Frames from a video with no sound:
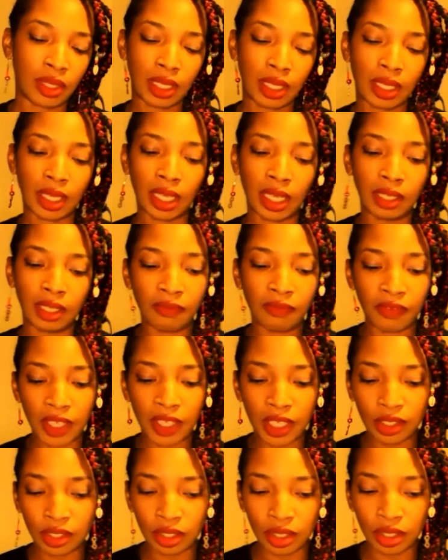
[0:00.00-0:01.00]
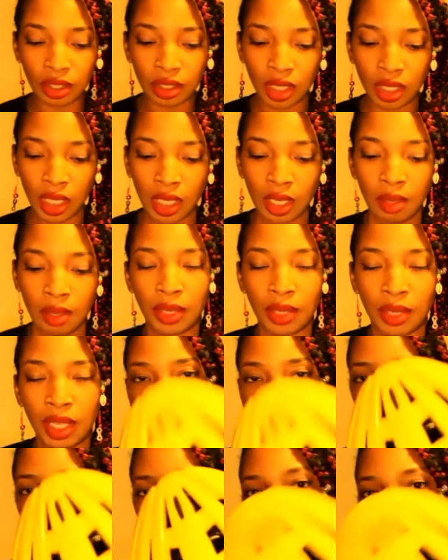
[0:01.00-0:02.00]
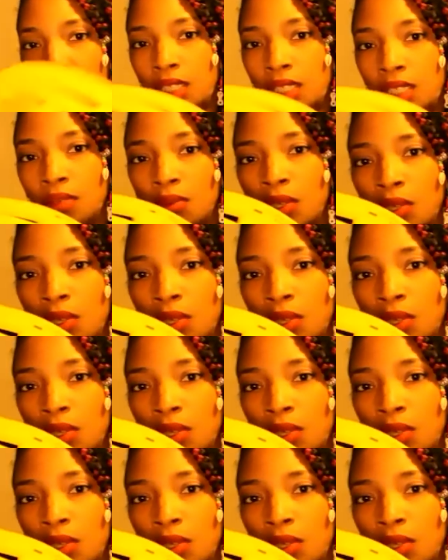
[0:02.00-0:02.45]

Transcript: the light feature. But as you see, we